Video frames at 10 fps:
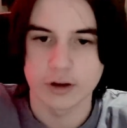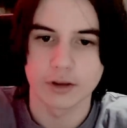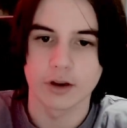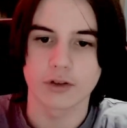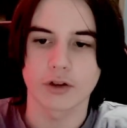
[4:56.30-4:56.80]

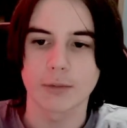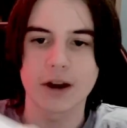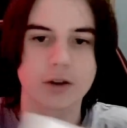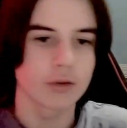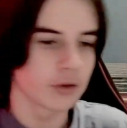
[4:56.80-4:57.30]
There's our
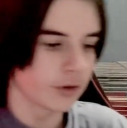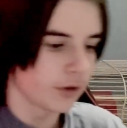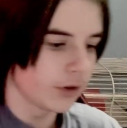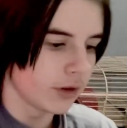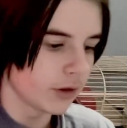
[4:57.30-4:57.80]
manual.
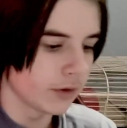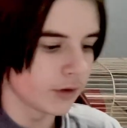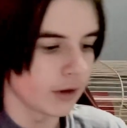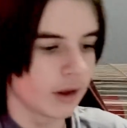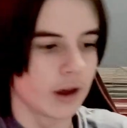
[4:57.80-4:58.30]

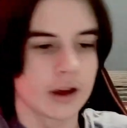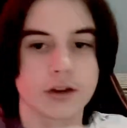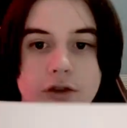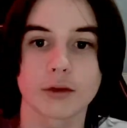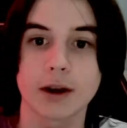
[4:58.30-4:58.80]

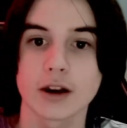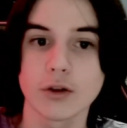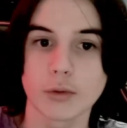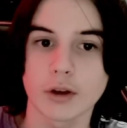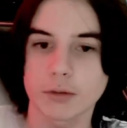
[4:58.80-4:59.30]
Here's our
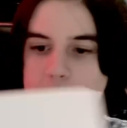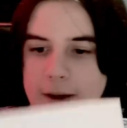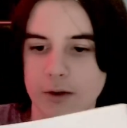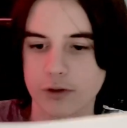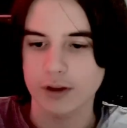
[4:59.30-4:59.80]
manual. Welcome to
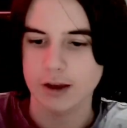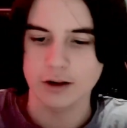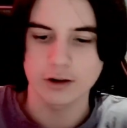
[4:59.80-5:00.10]
macOS 10,